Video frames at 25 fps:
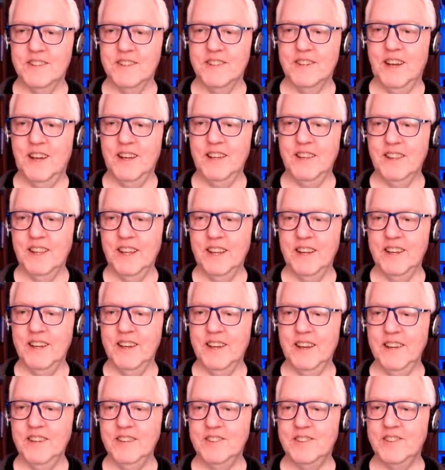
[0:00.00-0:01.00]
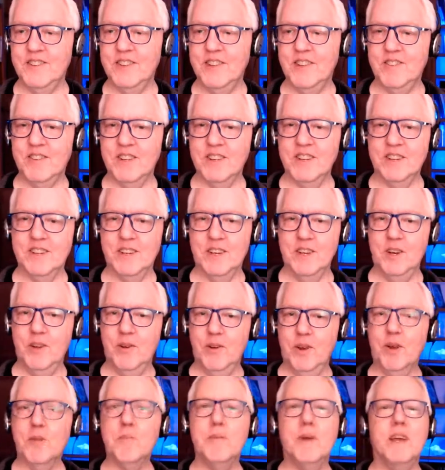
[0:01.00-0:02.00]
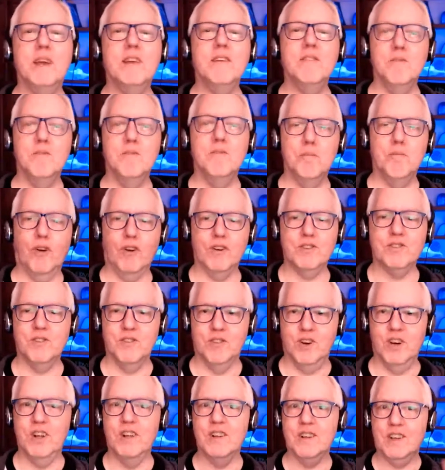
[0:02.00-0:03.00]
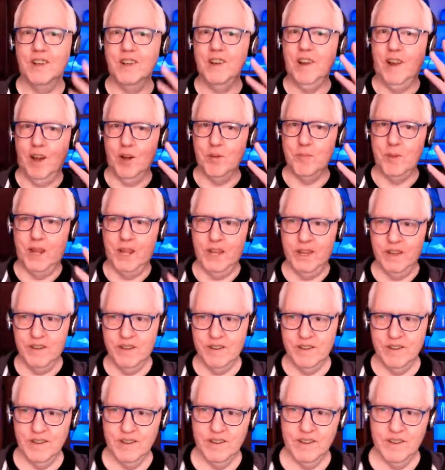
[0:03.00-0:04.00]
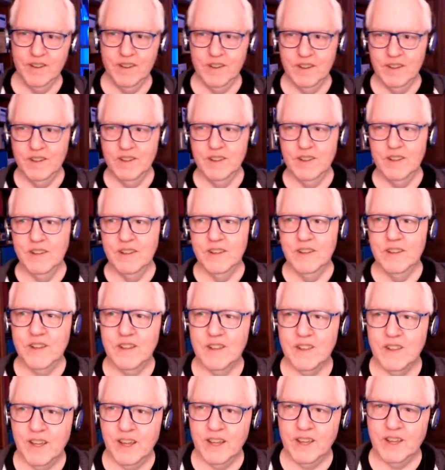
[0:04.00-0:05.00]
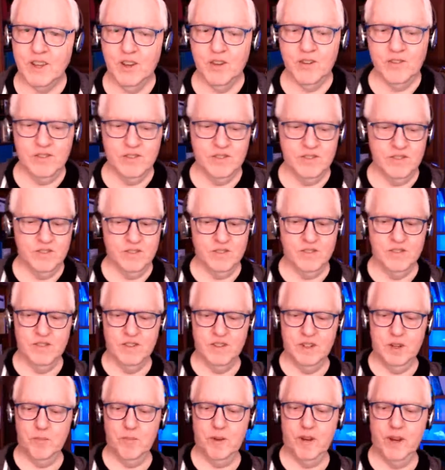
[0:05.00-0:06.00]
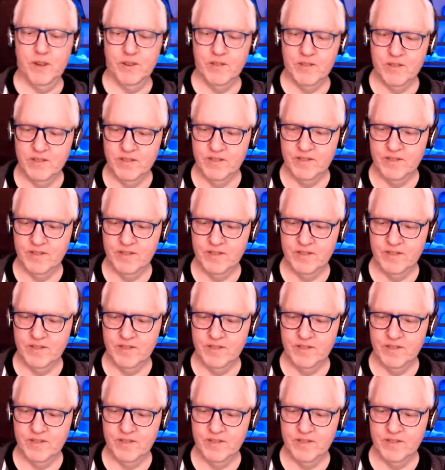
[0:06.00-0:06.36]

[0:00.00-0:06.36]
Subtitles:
Hi, Linda. Hi, Steven. Can you hear me? First of all, can you hear me? Thank you. Let me know.